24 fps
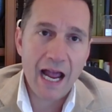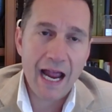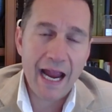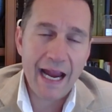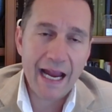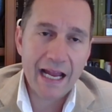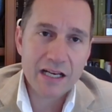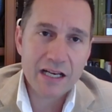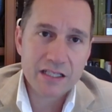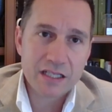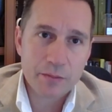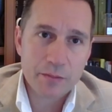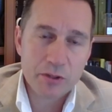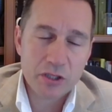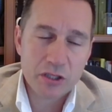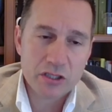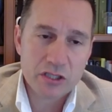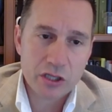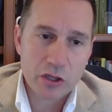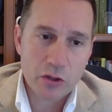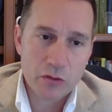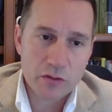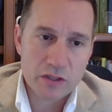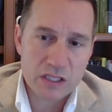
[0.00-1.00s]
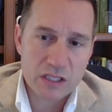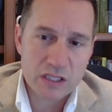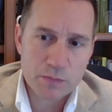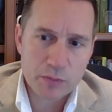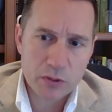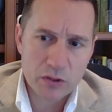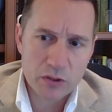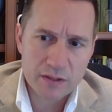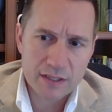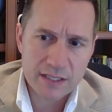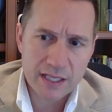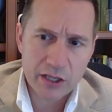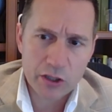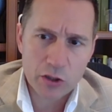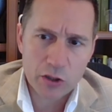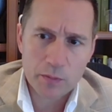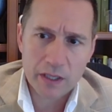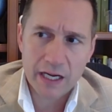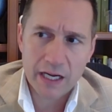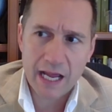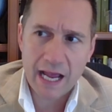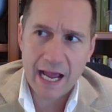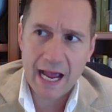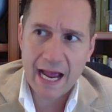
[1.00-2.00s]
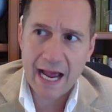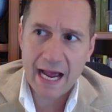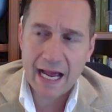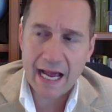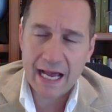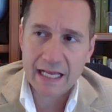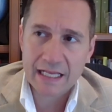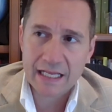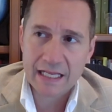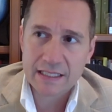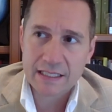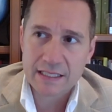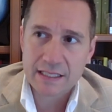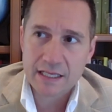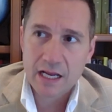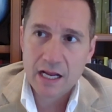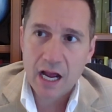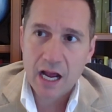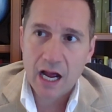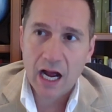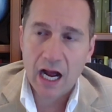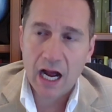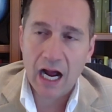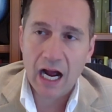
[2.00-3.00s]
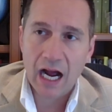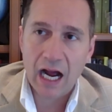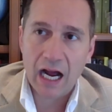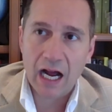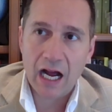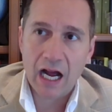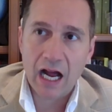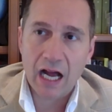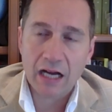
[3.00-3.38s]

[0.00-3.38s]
and WTO dispute settlement as uh,